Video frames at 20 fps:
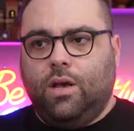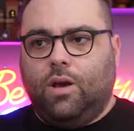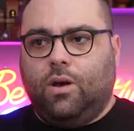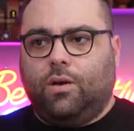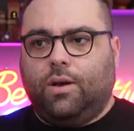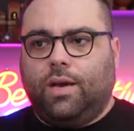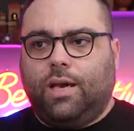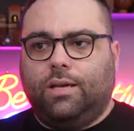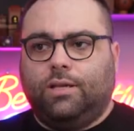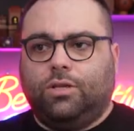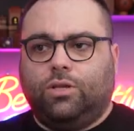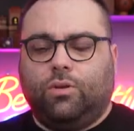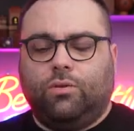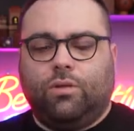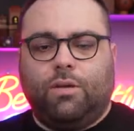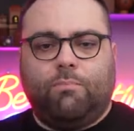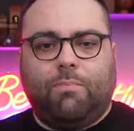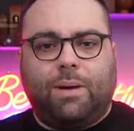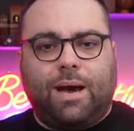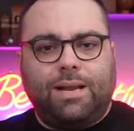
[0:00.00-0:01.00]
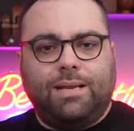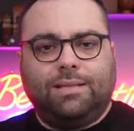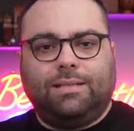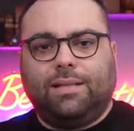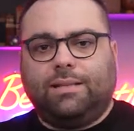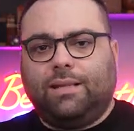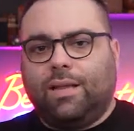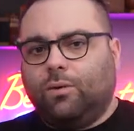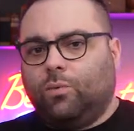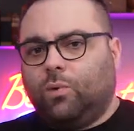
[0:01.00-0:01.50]
Okay, so the parents
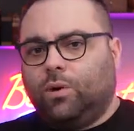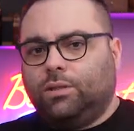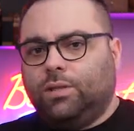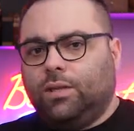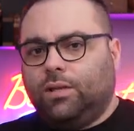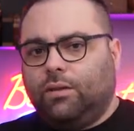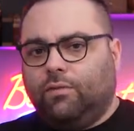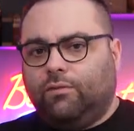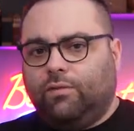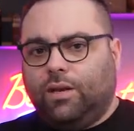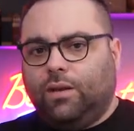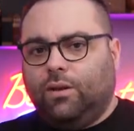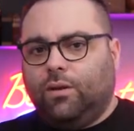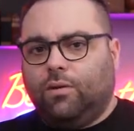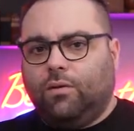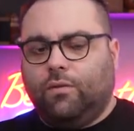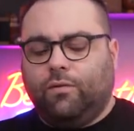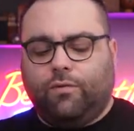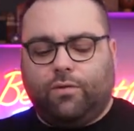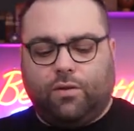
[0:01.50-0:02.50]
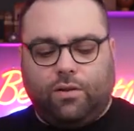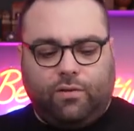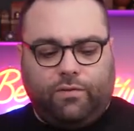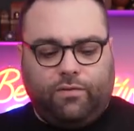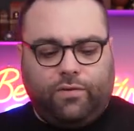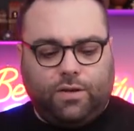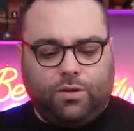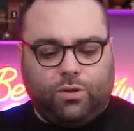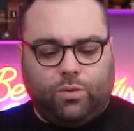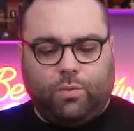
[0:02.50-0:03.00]
that are watching the video for the
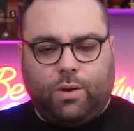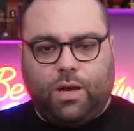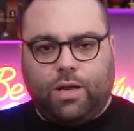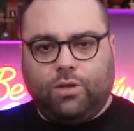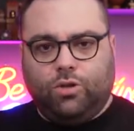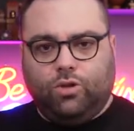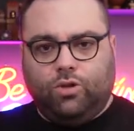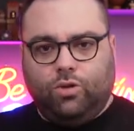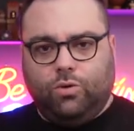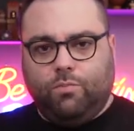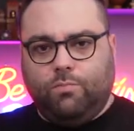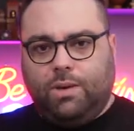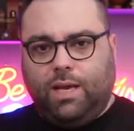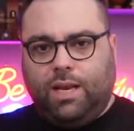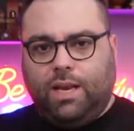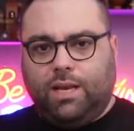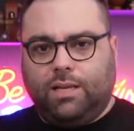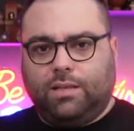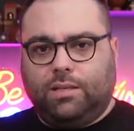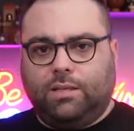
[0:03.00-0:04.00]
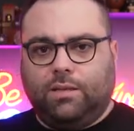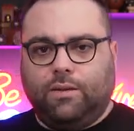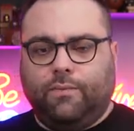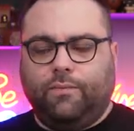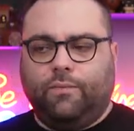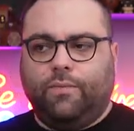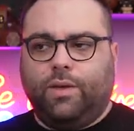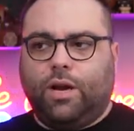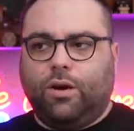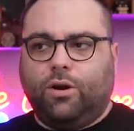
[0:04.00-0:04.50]
first 1-2 minutes,
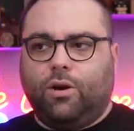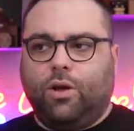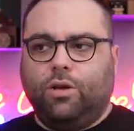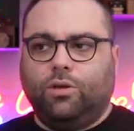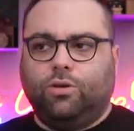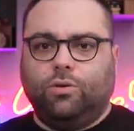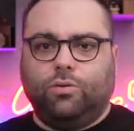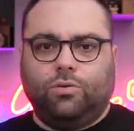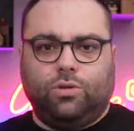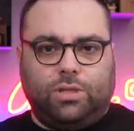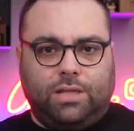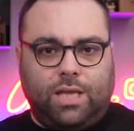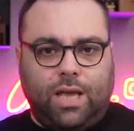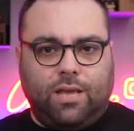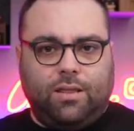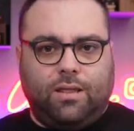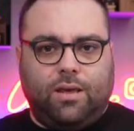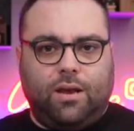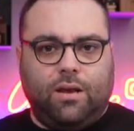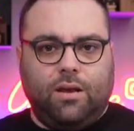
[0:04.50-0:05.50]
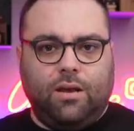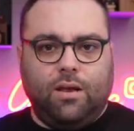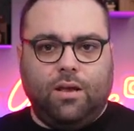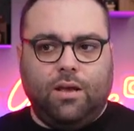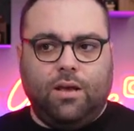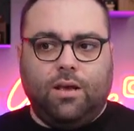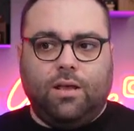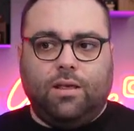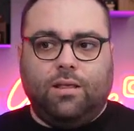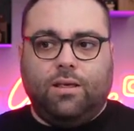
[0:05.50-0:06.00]
they're going to stay there.
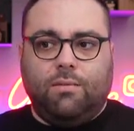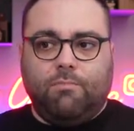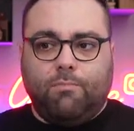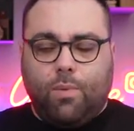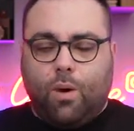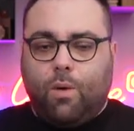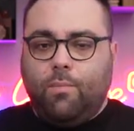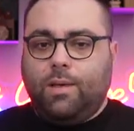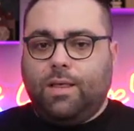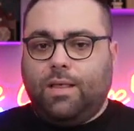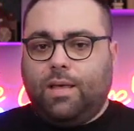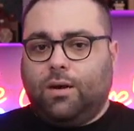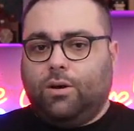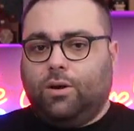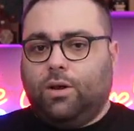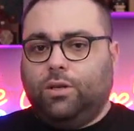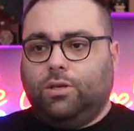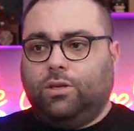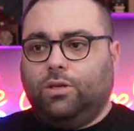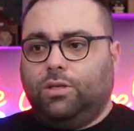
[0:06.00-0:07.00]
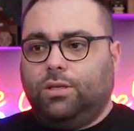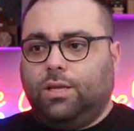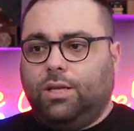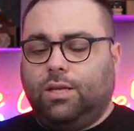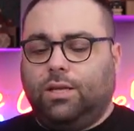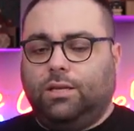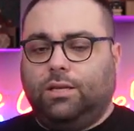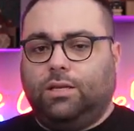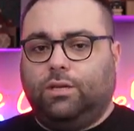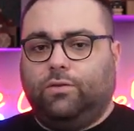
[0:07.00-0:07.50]
The moment they're going to see
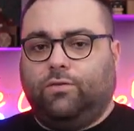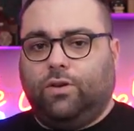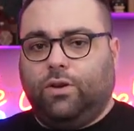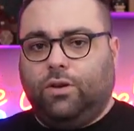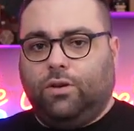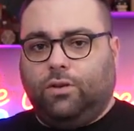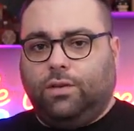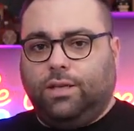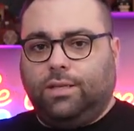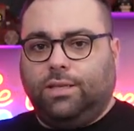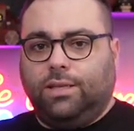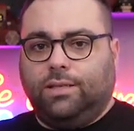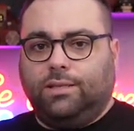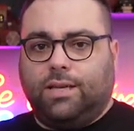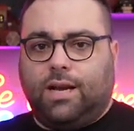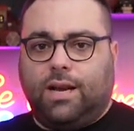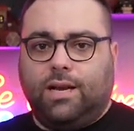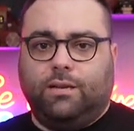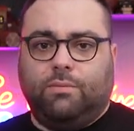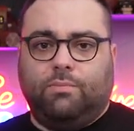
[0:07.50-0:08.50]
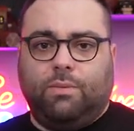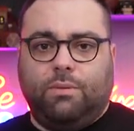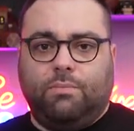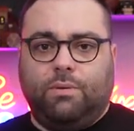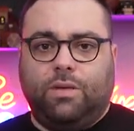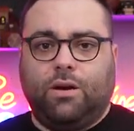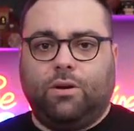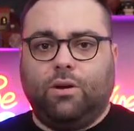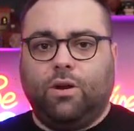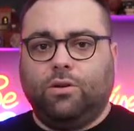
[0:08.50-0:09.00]
that it's for an autistic child,
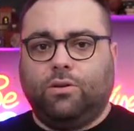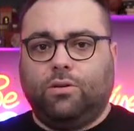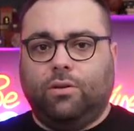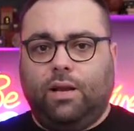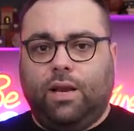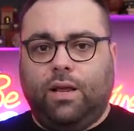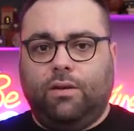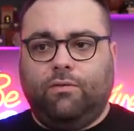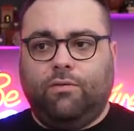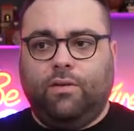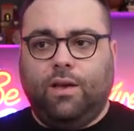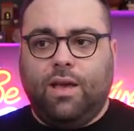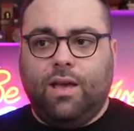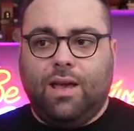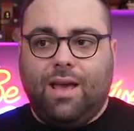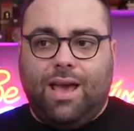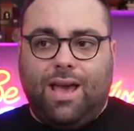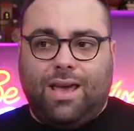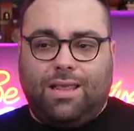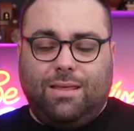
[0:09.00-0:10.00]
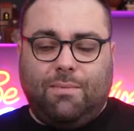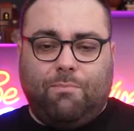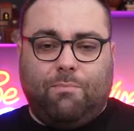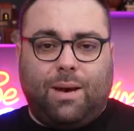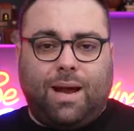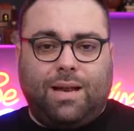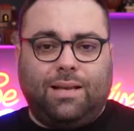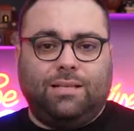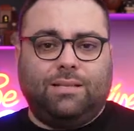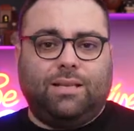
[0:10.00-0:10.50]
maybe they're going to leave. And the
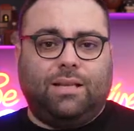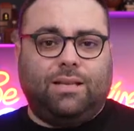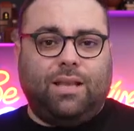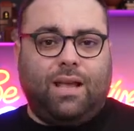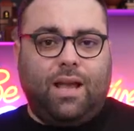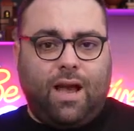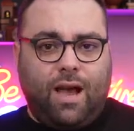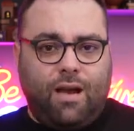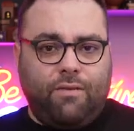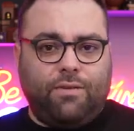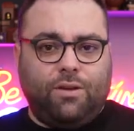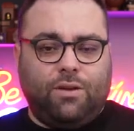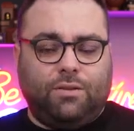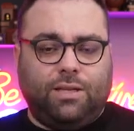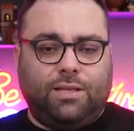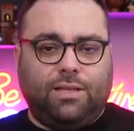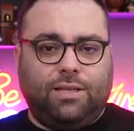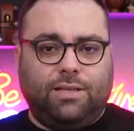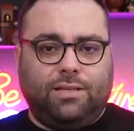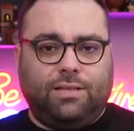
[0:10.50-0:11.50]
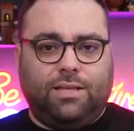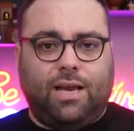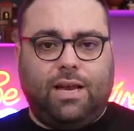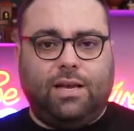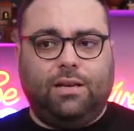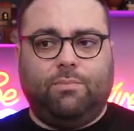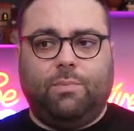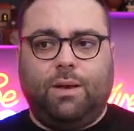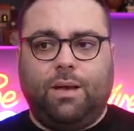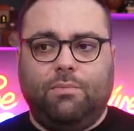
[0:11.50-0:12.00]
parents that they have an autistic
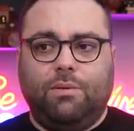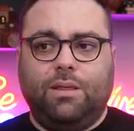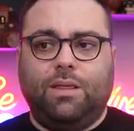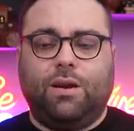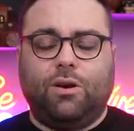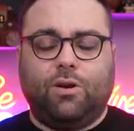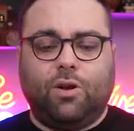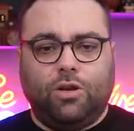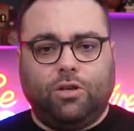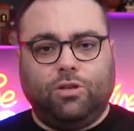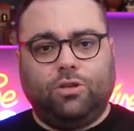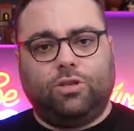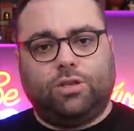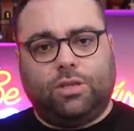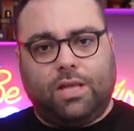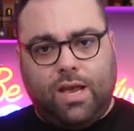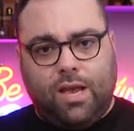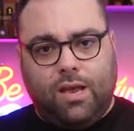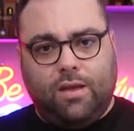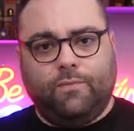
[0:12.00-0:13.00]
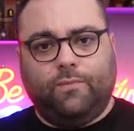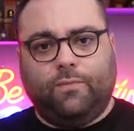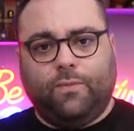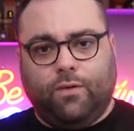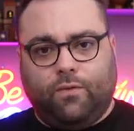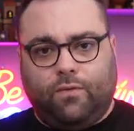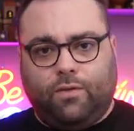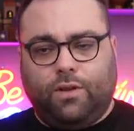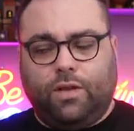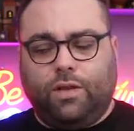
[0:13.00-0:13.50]
child, maybe they're going to stay
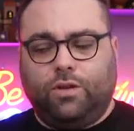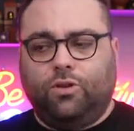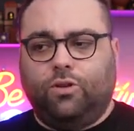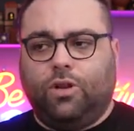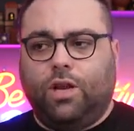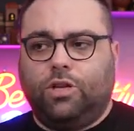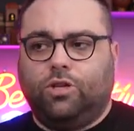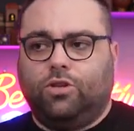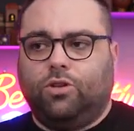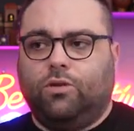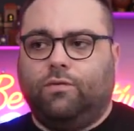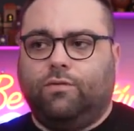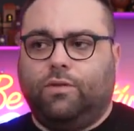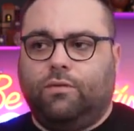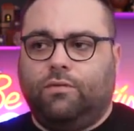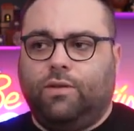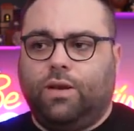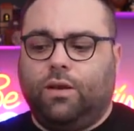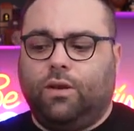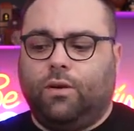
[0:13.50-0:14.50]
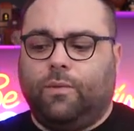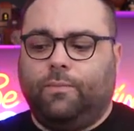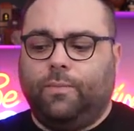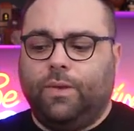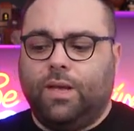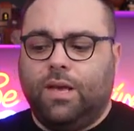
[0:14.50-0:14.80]
for the duration of the video.